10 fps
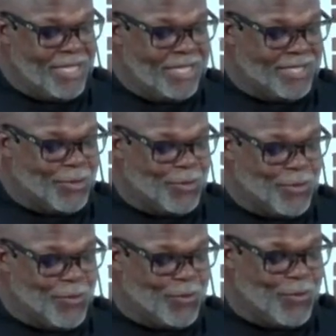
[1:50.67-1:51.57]

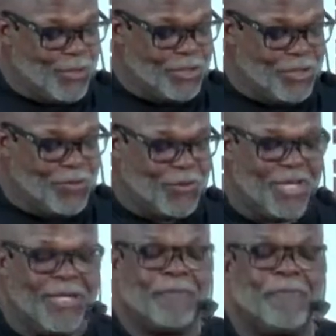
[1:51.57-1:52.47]
So we want
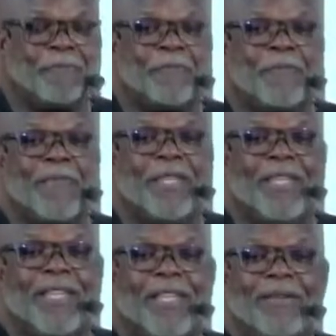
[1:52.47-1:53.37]
to,
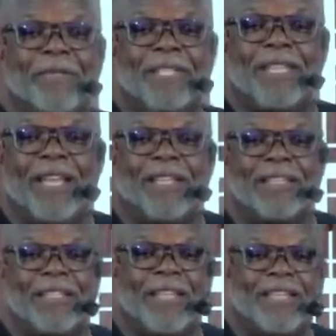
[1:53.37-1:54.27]
I'm just kind
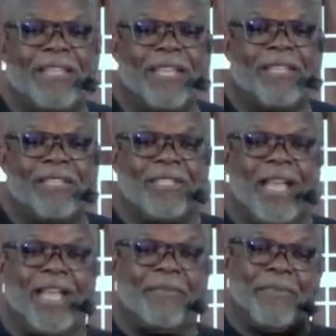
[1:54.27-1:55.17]
of trying to take a little
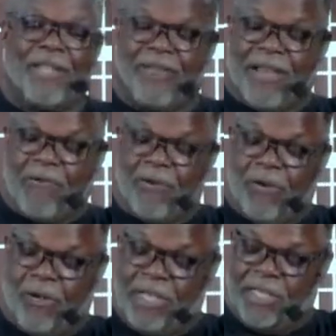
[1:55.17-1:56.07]
time to give our
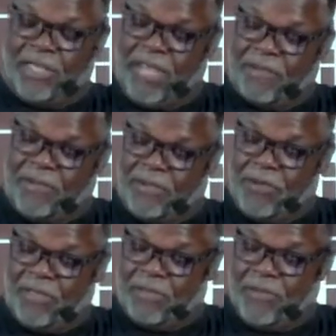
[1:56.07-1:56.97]
audience time to
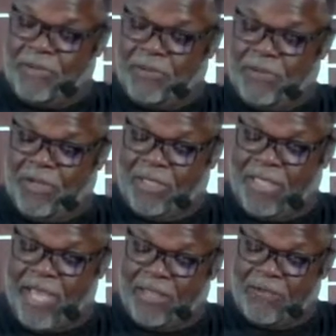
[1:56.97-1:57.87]
start, people start to
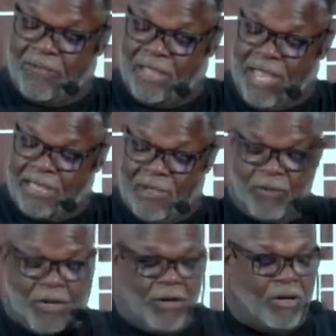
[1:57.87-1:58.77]
gather, realize that
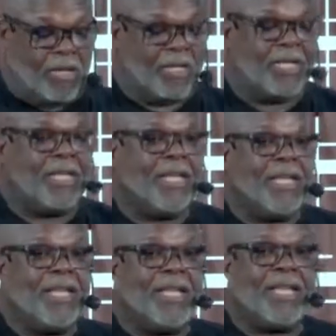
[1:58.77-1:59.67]
we're on,
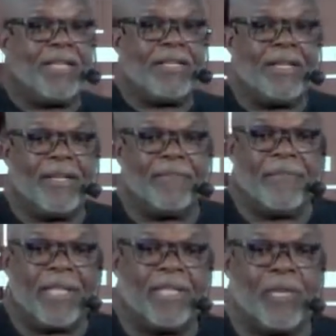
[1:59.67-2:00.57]
and
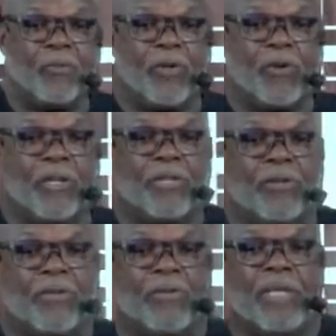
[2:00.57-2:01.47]
then we're going
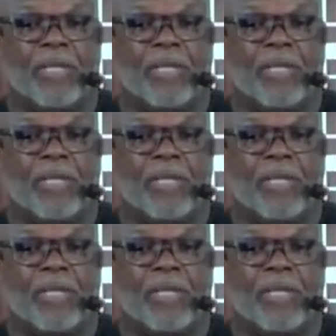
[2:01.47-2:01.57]
to